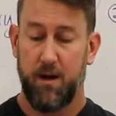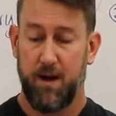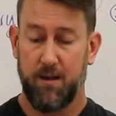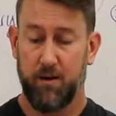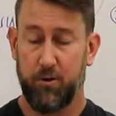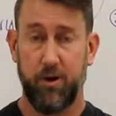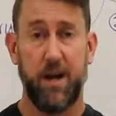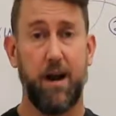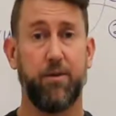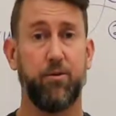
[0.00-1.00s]
and then learning
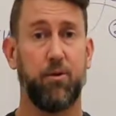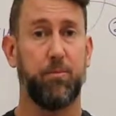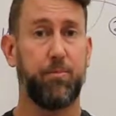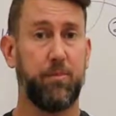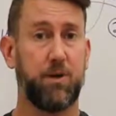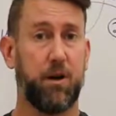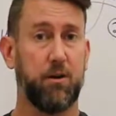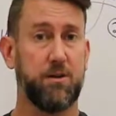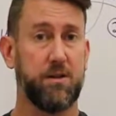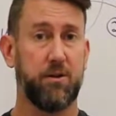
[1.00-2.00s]
how to throw
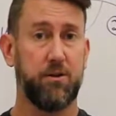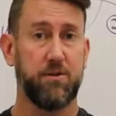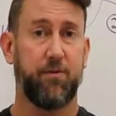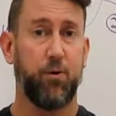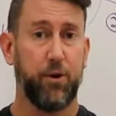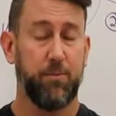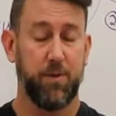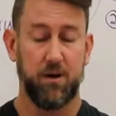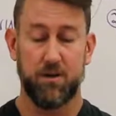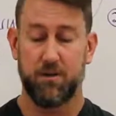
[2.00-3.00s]
taller cylinders for your
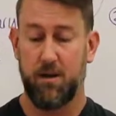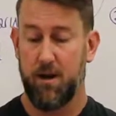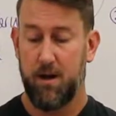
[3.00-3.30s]
mugs,